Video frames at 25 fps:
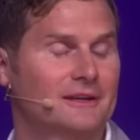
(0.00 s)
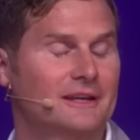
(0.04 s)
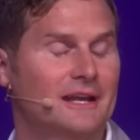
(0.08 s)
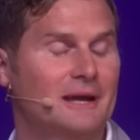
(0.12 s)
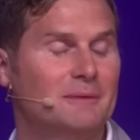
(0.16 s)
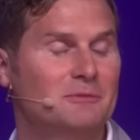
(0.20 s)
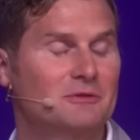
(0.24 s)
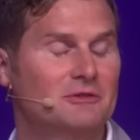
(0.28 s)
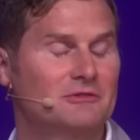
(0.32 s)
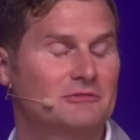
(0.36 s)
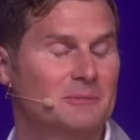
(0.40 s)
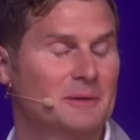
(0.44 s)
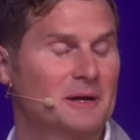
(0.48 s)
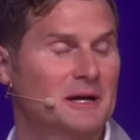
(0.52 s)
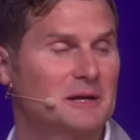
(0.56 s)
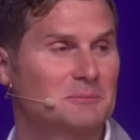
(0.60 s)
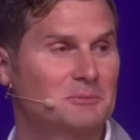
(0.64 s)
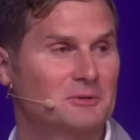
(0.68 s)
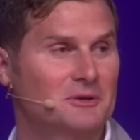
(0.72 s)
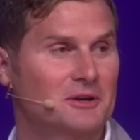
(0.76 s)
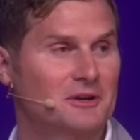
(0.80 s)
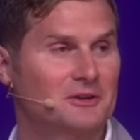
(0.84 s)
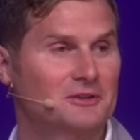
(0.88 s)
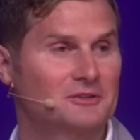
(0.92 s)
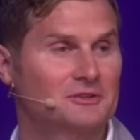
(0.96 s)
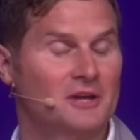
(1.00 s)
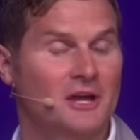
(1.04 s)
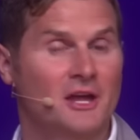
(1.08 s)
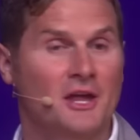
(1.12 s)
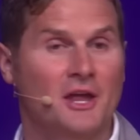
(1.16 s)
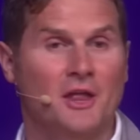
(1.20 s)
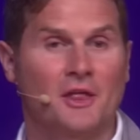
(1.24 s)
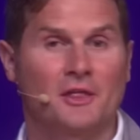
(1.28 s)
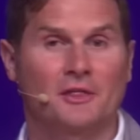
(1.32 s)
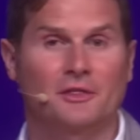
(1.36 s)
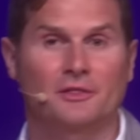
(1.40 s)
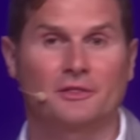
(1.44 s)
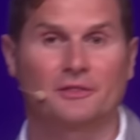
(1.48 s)
A number of my prayers,
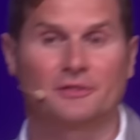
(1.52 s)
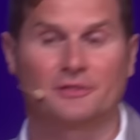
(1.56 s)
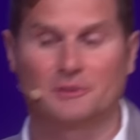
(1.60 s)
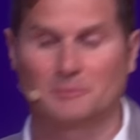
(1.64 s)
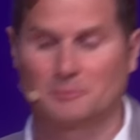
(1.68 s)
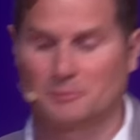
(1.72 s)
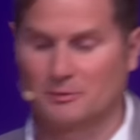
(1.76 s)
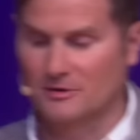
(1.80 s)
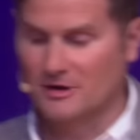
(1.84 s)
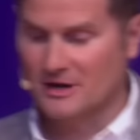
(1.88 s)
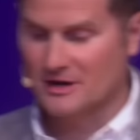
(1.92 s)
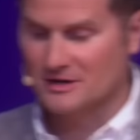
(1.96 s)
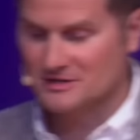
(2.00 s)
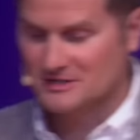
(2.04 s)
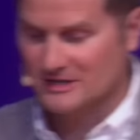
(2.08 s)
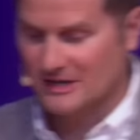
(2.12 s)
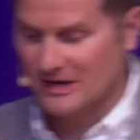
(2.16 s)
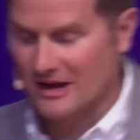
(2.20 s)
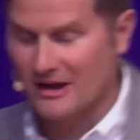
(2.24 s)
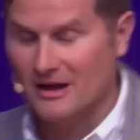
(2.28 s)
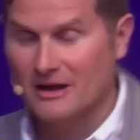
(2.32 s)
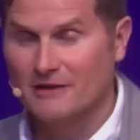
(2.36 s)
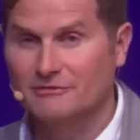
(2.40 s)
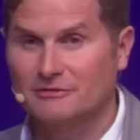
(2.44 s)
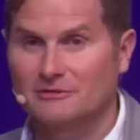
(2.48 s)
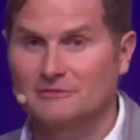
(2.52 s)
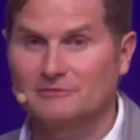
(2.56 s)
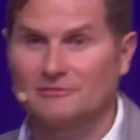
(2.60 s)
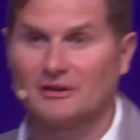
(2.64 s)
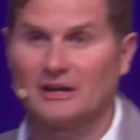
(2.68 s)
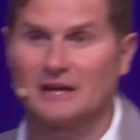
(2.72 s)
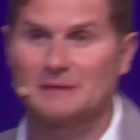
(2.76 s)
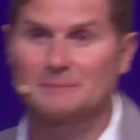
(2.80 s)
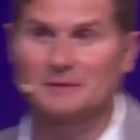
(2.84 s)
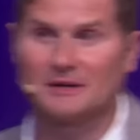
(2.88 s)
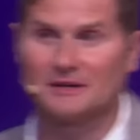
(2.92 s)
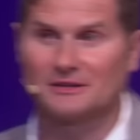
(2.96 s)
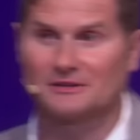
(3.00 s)
the prayers that I often
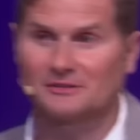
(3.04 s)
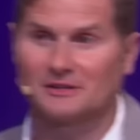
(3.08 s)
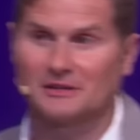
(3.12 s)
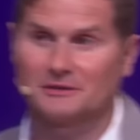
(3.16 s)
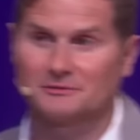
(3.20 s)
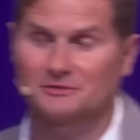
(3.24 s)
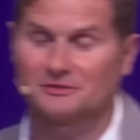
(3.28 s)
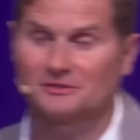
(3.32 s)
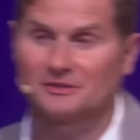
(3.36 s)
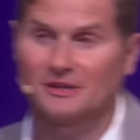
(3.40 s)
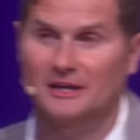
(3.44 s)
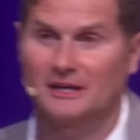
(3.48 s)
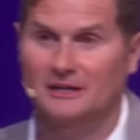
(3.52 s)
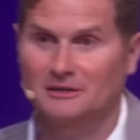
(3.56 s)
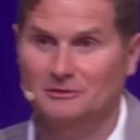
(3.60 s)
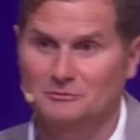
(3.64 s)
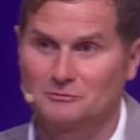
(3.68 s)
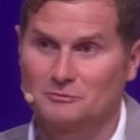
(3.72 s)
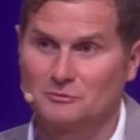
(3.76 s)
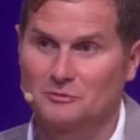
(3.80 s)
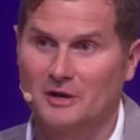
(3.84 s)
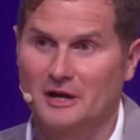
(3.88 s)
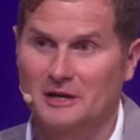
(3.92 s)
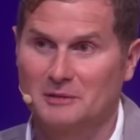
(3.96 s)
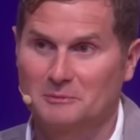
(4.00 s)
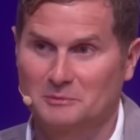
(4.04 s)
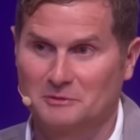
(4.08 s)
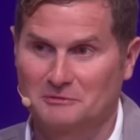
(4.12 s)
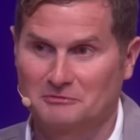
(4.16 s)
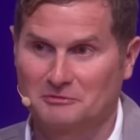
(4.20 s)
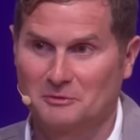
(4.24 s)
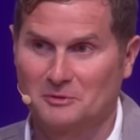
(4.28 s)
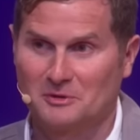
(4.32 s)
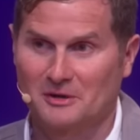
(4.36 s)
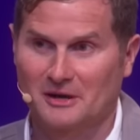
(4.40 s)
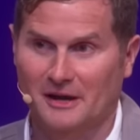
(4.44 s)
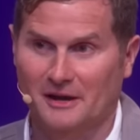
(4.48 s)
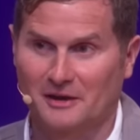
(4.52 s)
find myself saying right
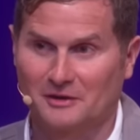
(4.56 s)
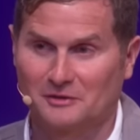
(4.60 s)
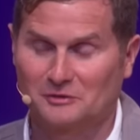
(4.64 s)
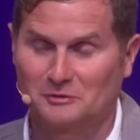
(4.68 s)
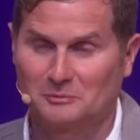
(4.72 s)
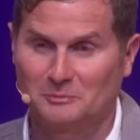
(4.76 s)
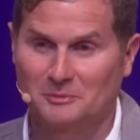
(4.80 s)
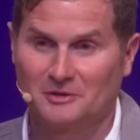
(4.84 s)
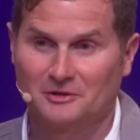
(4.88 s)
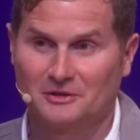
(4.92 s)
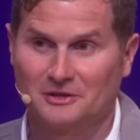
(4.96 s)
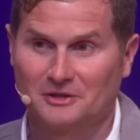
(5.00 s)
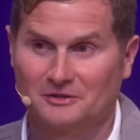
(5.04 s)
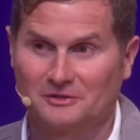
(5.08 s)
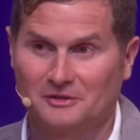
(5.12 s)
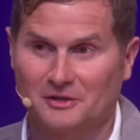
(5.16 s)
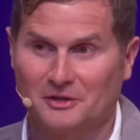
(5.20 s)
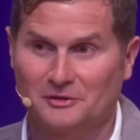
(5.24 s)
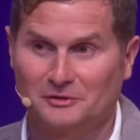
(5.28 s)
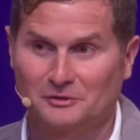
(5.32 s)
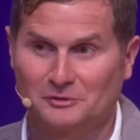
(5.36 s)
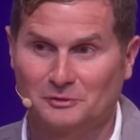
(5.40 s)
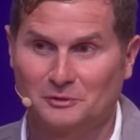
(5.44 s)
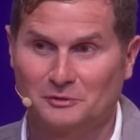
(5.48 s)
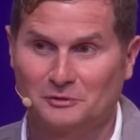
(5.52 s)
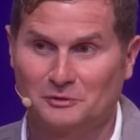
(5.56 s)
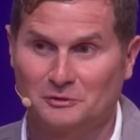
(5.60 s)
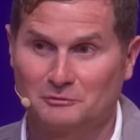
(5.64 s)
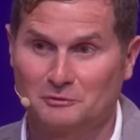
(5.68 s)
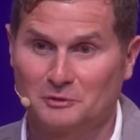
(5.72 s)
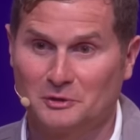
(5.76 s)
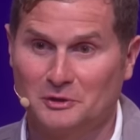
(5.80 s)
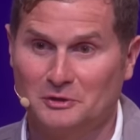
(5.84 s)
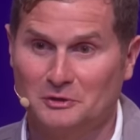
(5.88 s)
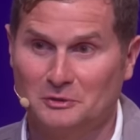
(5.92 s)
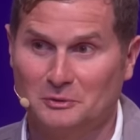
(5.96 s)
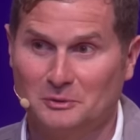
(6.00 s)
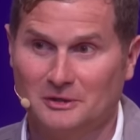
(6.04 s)
before I experience all sorts of
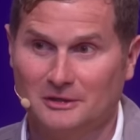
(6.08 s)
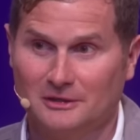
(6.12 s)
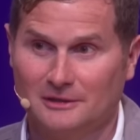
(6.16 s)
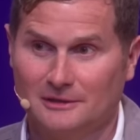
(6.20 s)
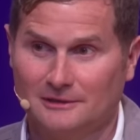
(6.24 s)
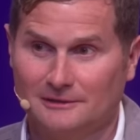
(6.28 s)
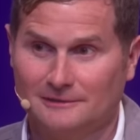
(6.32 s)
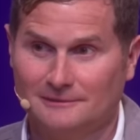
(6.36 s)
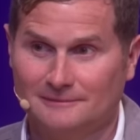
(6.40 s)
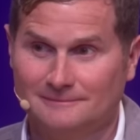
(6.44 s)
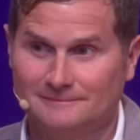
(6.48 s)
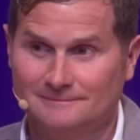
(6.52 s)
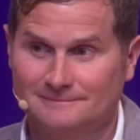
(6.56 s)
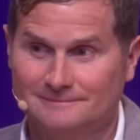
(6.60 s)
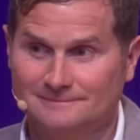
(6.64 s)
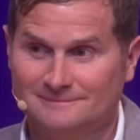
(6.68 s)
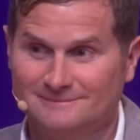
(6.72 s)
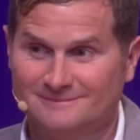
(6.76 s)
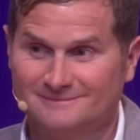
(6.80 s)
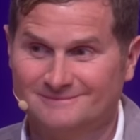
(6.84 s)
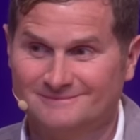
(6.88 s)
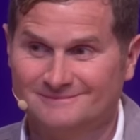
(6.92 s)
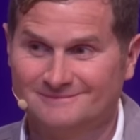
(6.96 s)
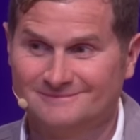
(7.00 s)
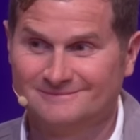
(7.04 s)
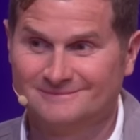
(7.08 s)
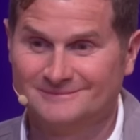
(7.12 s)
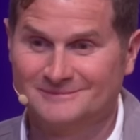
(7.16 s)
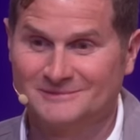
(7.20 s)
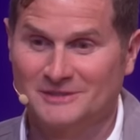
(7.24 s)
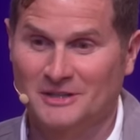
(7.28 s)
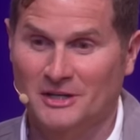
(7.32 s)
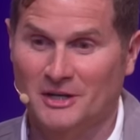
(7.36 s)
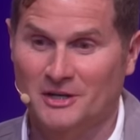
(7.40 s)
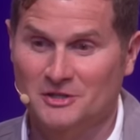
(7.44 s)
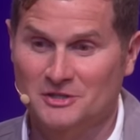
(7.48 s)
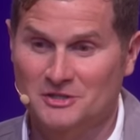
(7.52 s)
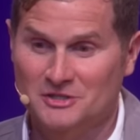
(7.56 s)
renewal,
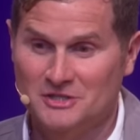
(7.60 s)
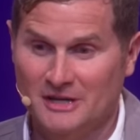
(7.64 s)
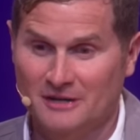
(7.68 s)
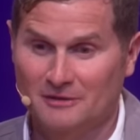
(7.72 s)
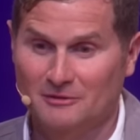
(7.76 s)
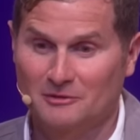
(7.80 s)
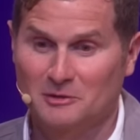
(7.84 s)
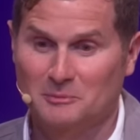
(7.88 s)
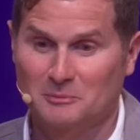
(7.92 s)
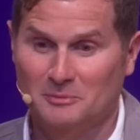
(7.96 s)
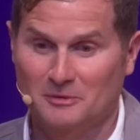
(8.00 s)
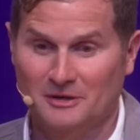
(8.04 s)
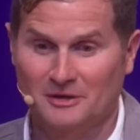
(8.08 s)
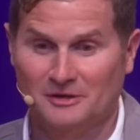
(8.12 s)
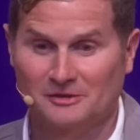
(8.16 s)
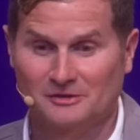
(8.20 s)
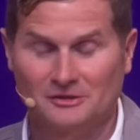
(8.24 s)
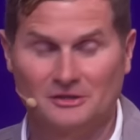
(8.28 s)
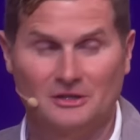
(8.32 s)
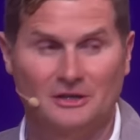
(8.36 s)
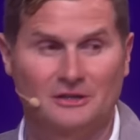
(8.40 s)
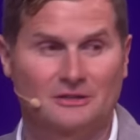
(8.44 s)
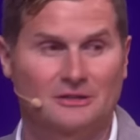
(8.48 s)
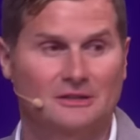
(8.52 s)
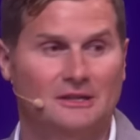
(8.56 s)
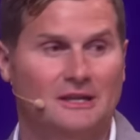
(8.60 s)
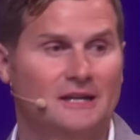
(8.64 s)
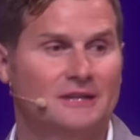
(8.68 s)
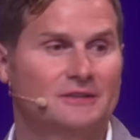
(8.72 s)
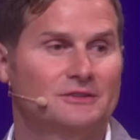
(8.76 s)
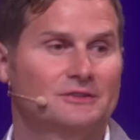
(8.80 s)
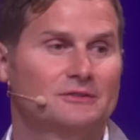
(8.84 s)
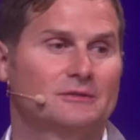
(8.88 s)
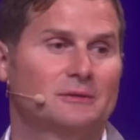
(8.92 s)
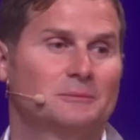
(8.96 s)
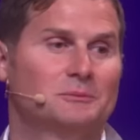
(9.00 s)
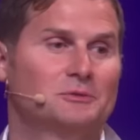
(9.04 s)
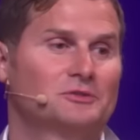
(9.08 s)
are generally prayers along the
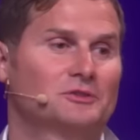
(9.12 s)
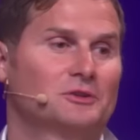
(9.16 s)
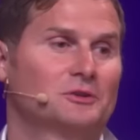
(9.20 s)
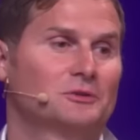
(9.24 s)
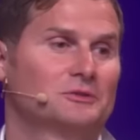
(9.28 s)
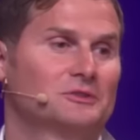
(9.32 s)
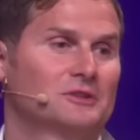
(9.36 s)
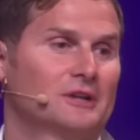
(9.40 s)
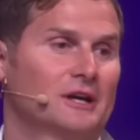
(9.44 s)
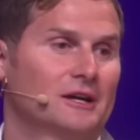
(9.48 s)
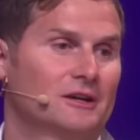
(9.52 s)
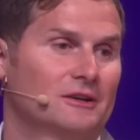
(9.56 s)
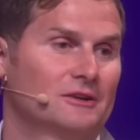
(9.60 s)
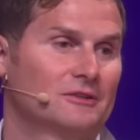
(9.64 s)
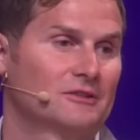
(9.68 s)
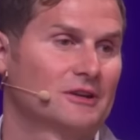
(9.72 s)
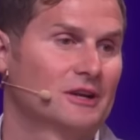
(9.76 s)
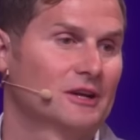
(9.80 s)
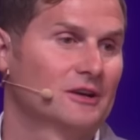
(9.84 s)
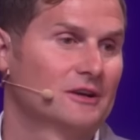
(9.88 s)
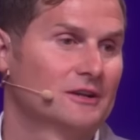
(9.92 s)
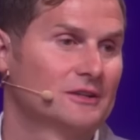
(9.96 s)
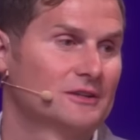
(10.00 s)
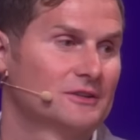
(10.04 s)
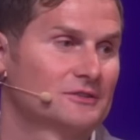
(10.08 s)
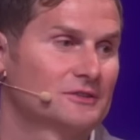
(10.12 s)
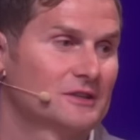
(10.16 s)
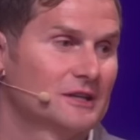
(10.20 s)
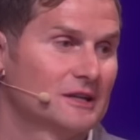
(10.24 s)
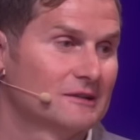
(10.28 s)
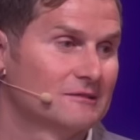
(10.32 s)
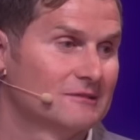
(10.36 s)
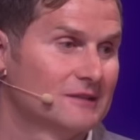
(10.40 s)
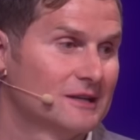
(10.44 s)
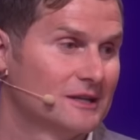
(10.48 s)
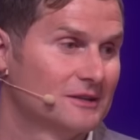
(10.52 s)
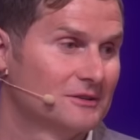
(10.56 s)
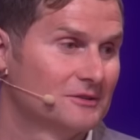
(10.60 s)
lines of, I'm so tired of carrying this thing
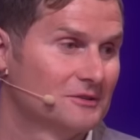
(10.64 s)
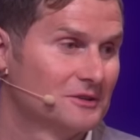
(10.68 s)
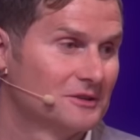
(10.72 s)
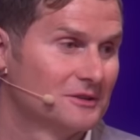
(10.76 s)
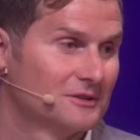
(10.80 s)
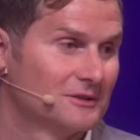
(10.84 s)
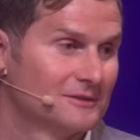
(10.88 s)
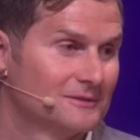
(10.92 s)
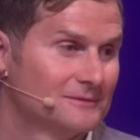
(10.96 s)
around.